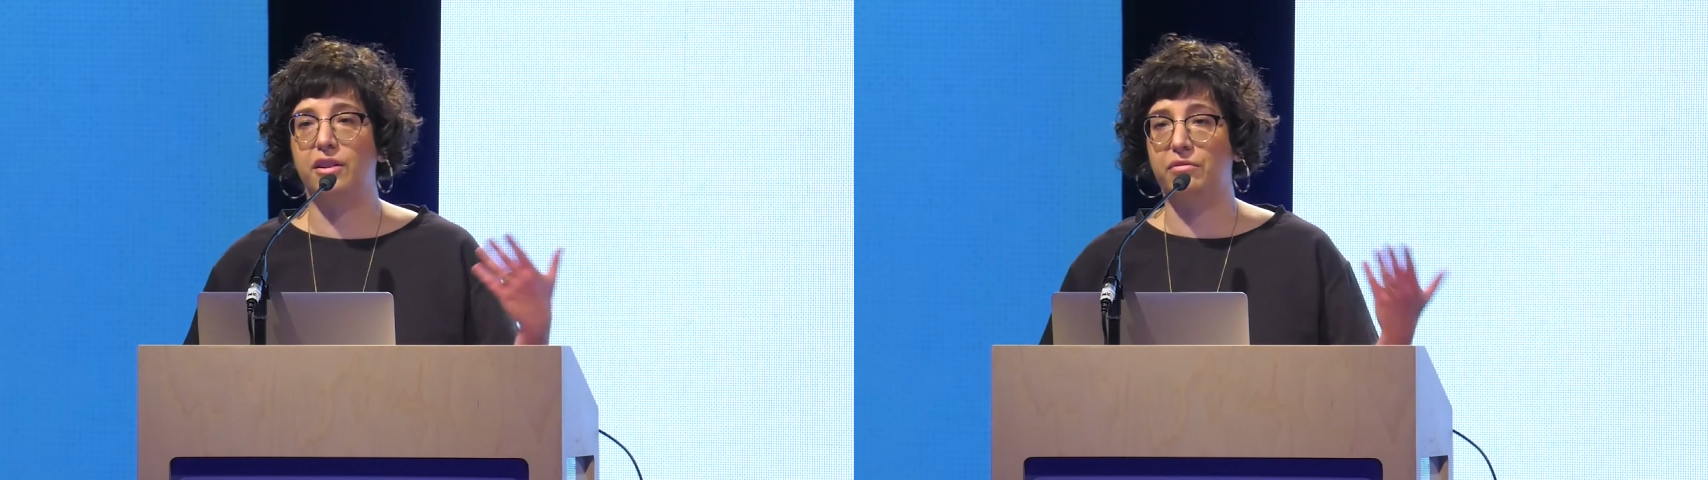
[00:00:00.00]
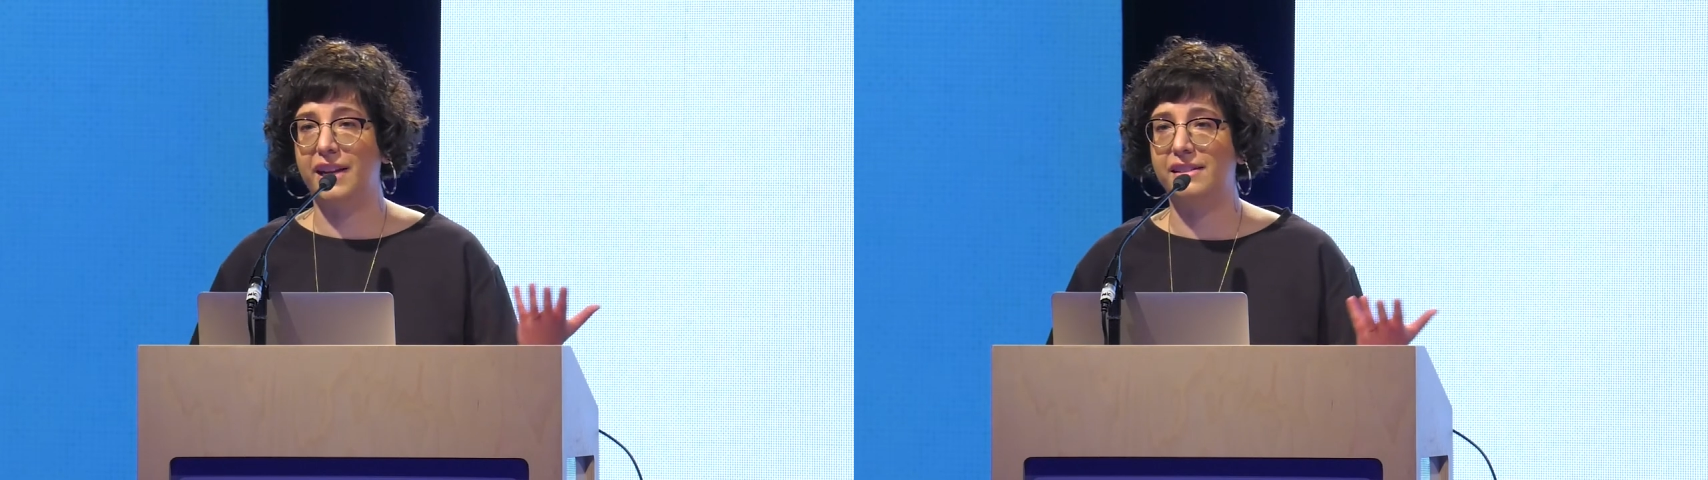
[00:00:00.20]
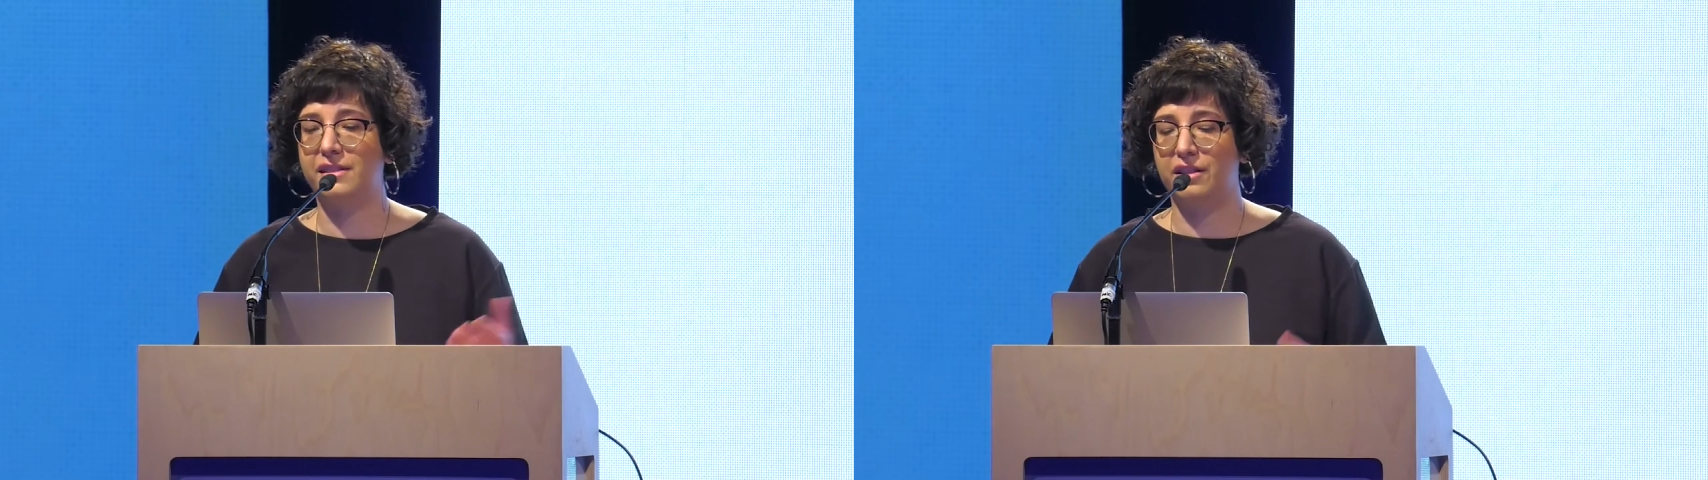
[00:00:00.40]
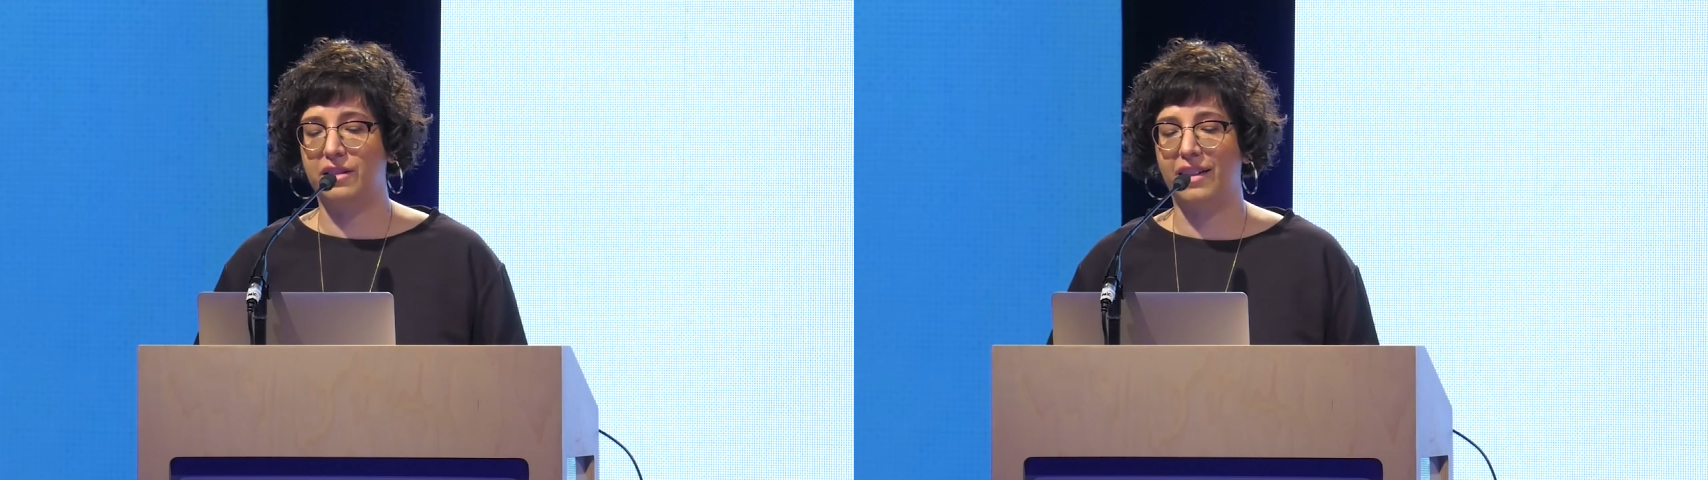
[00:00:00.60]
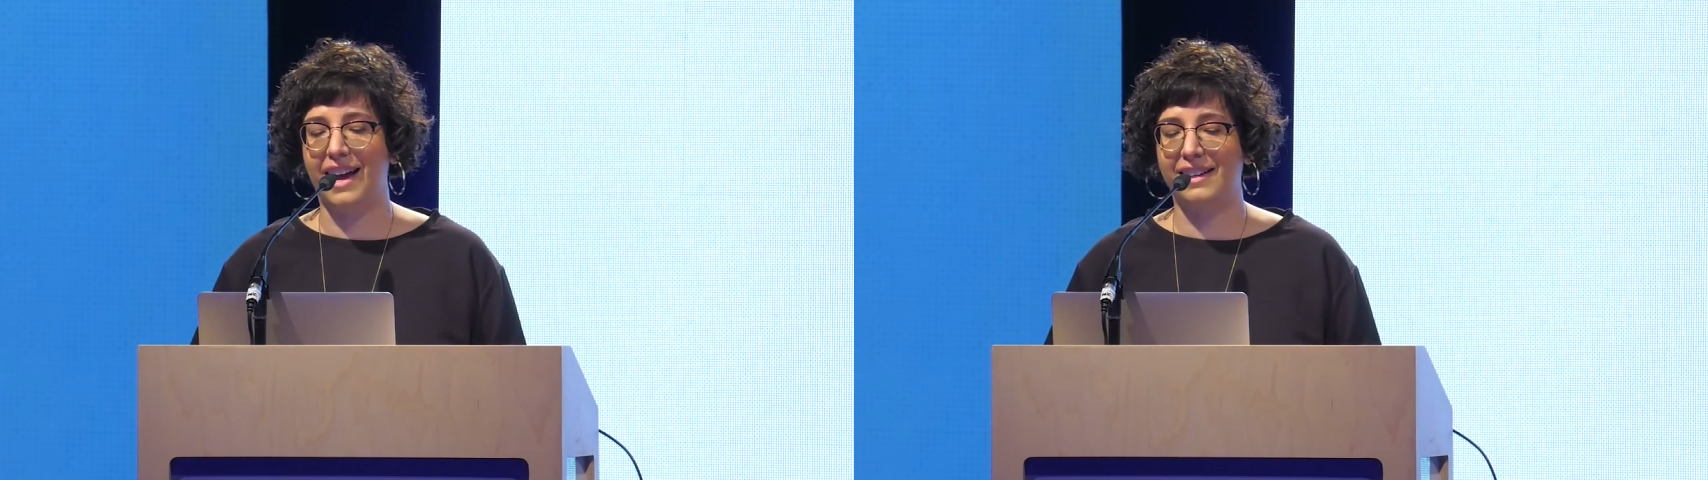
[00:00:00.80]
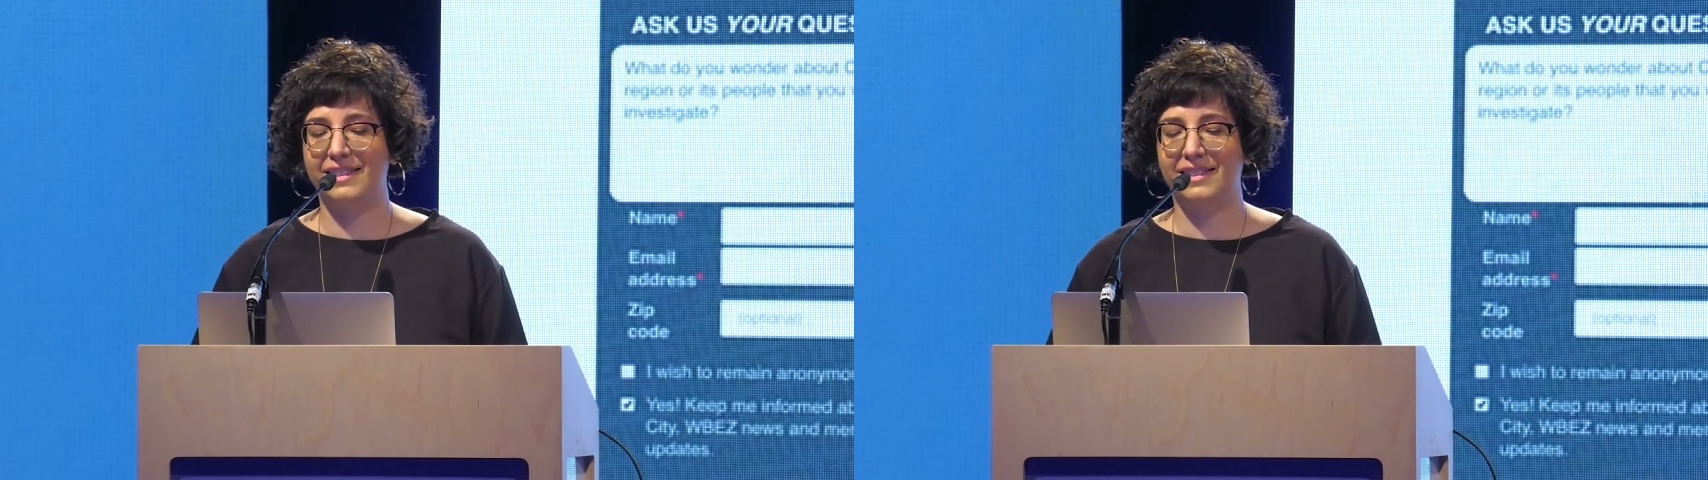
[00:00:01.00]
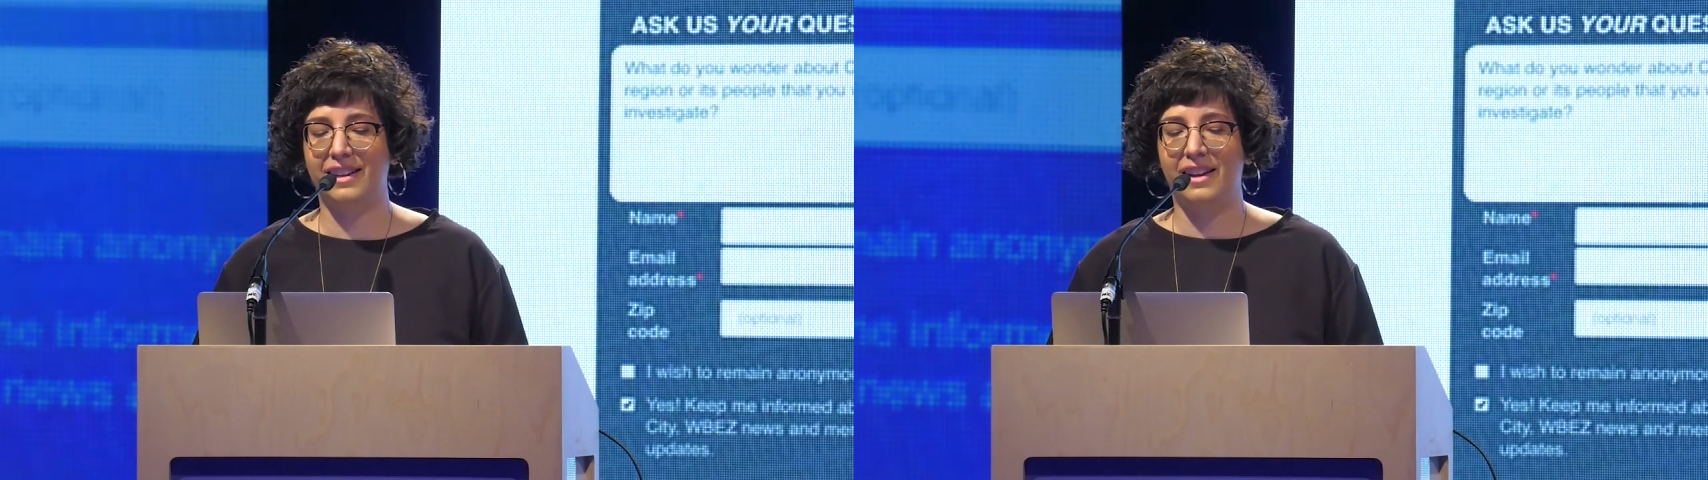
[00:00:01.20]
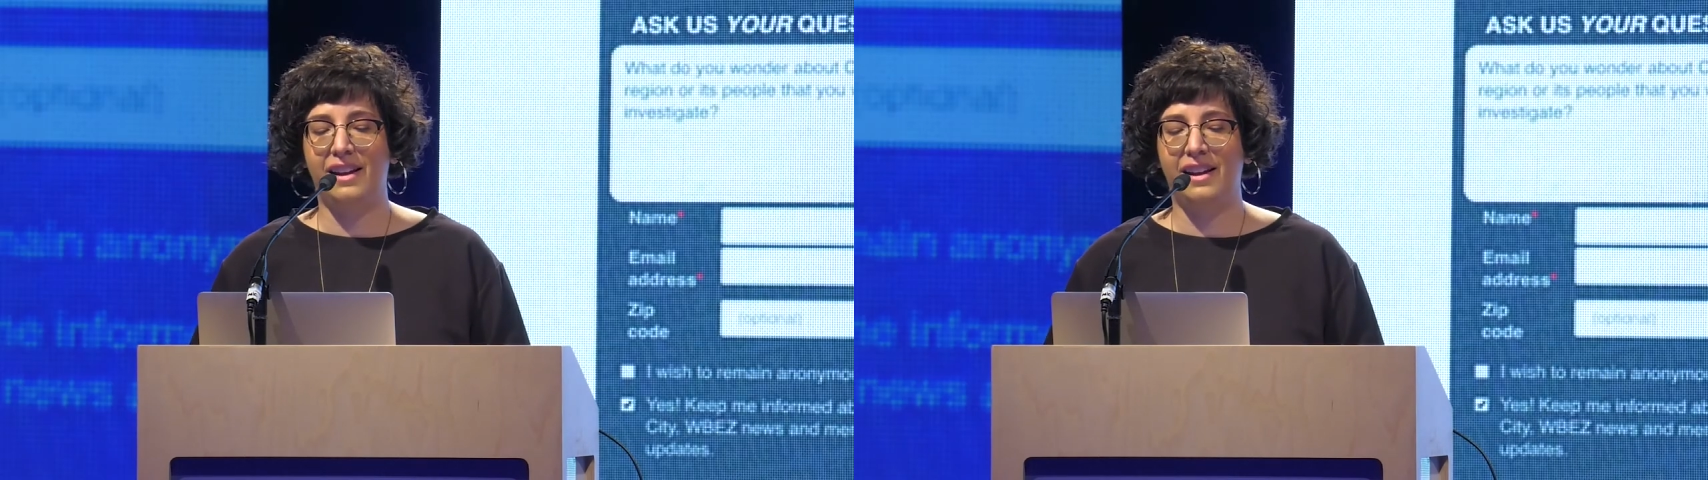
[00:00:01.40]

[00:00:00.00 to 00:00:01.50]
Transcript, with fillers: their race, their class?